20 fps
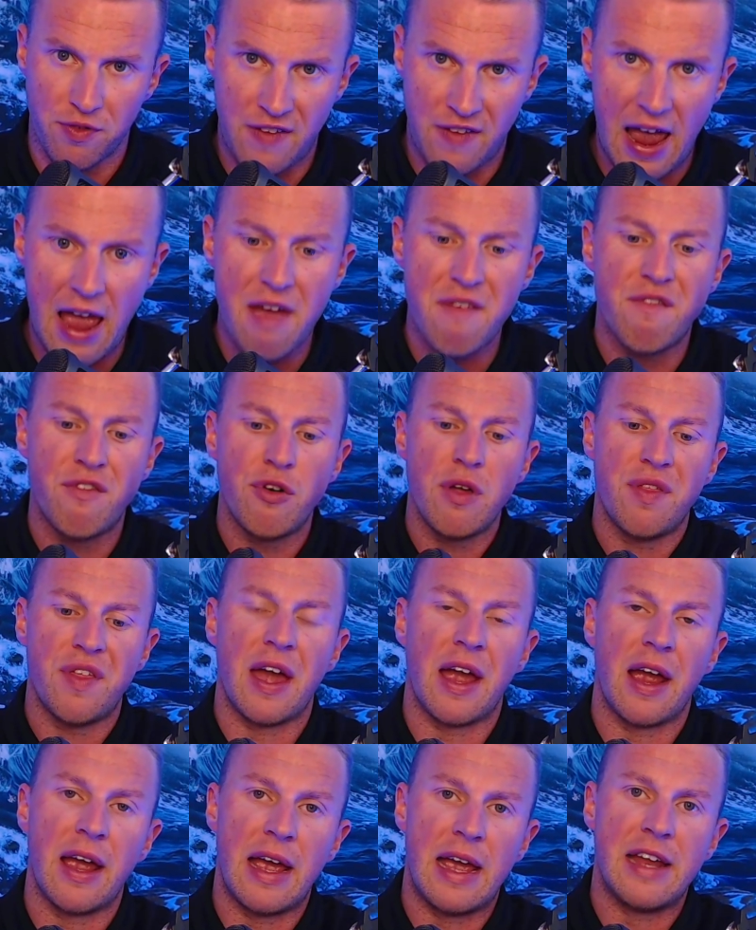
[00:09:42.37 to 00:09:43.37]

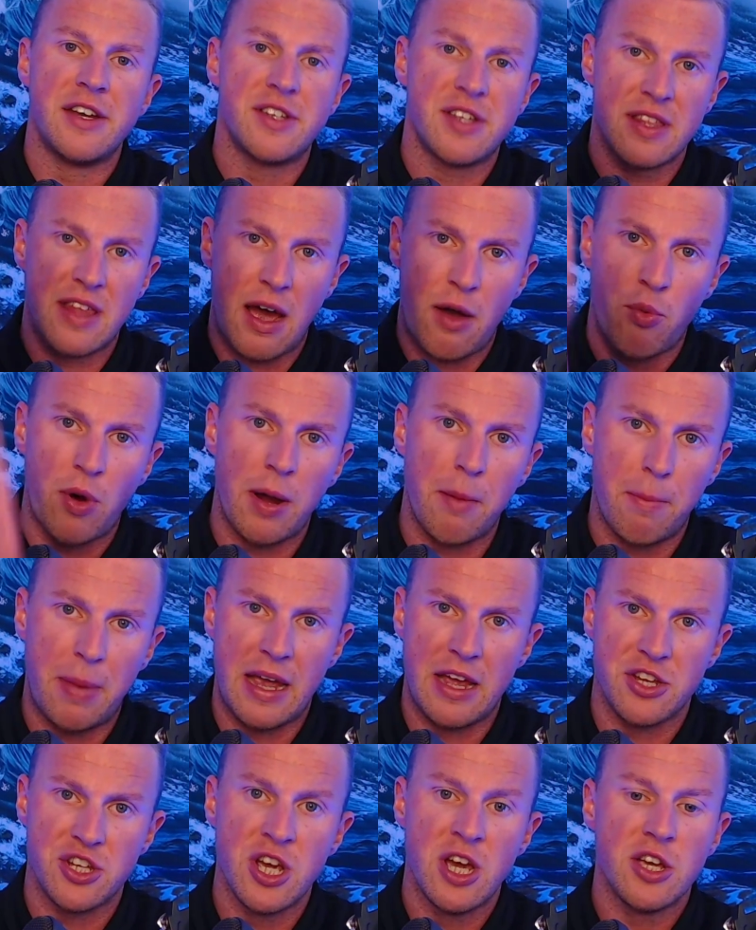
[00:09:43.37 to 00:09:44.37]
everything into that one page,
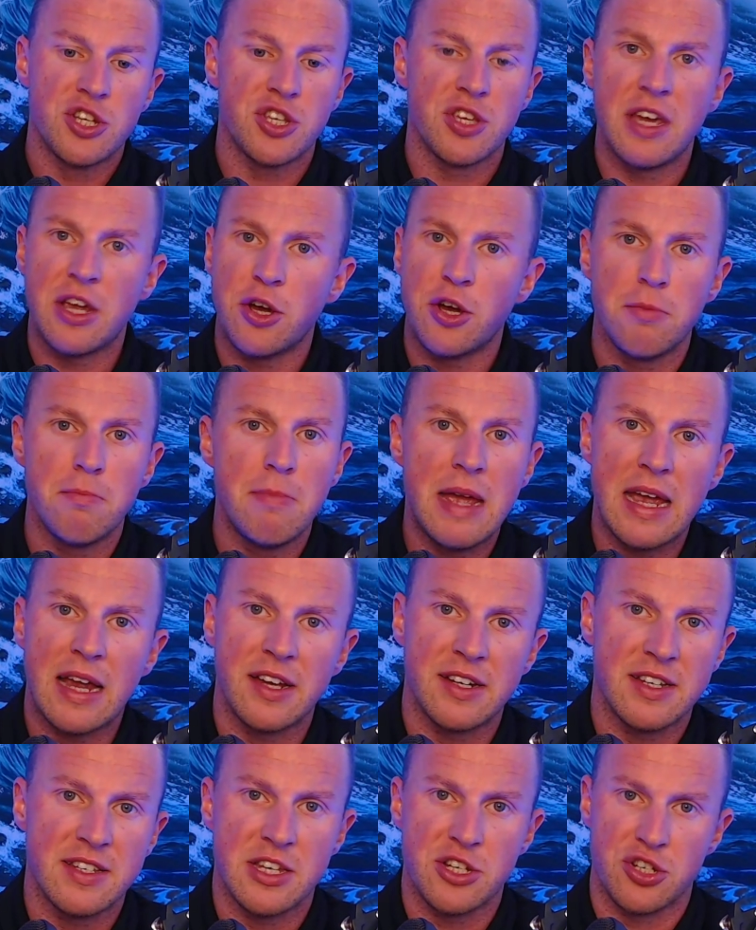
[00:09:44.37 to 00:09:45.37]
so they could make a
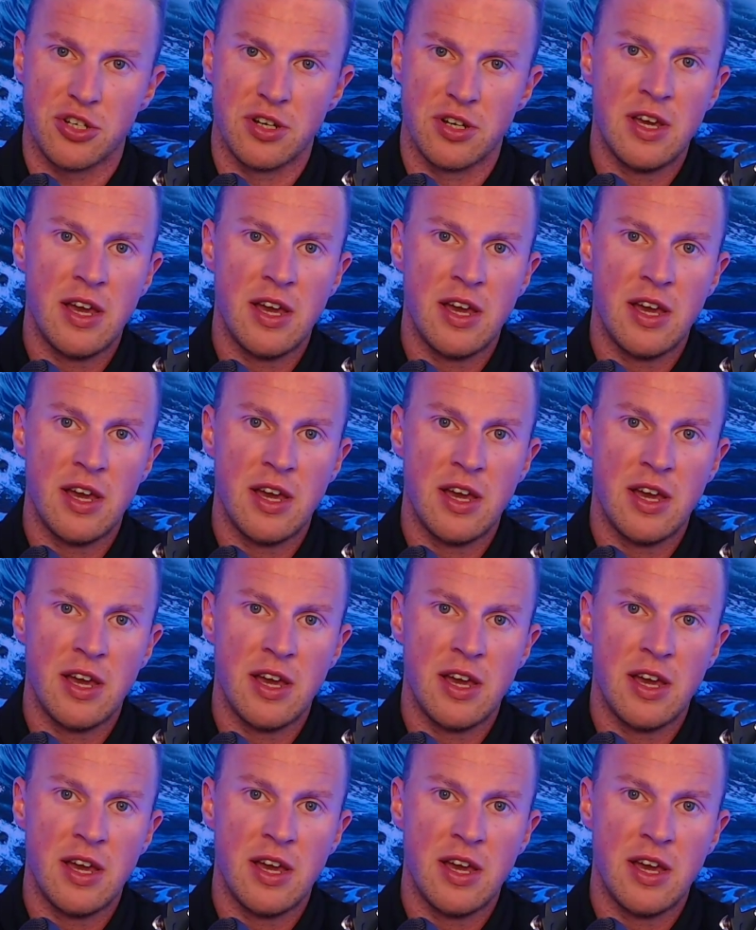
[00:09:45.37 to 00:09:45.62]
decision.